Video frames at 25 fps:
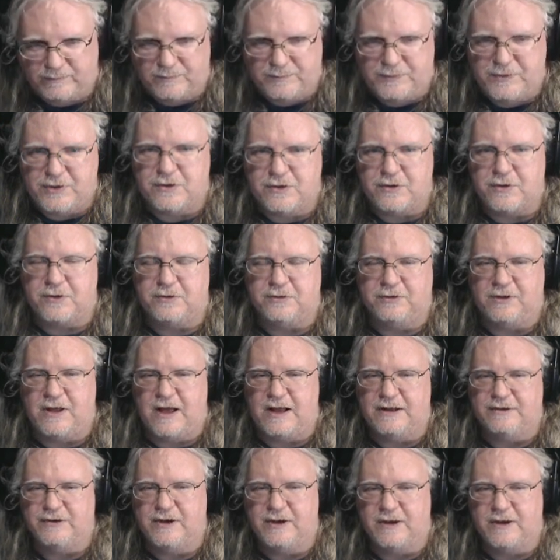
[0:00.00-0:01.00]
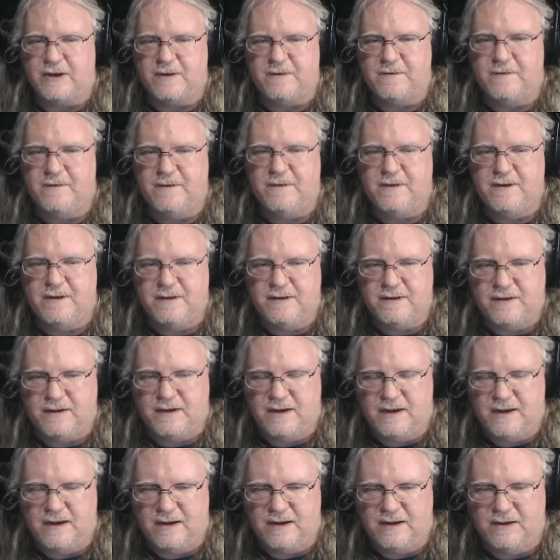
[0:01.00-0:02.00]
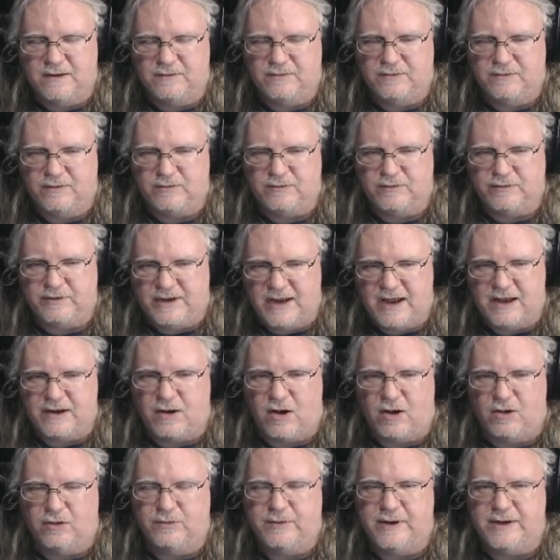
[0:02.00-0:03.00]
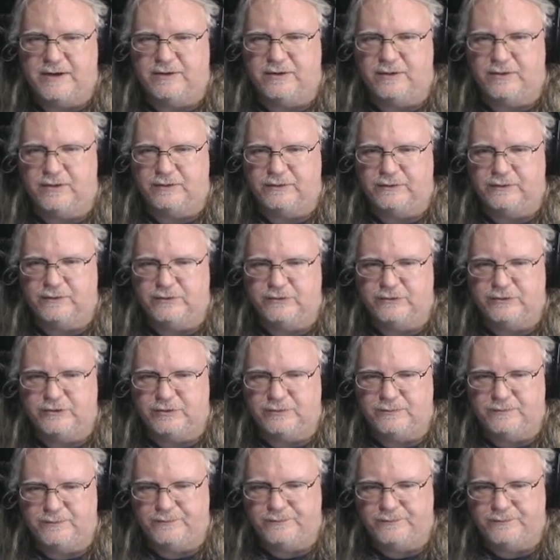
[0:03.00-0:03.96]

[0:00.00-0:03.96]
pure logic, get all the way to the solution.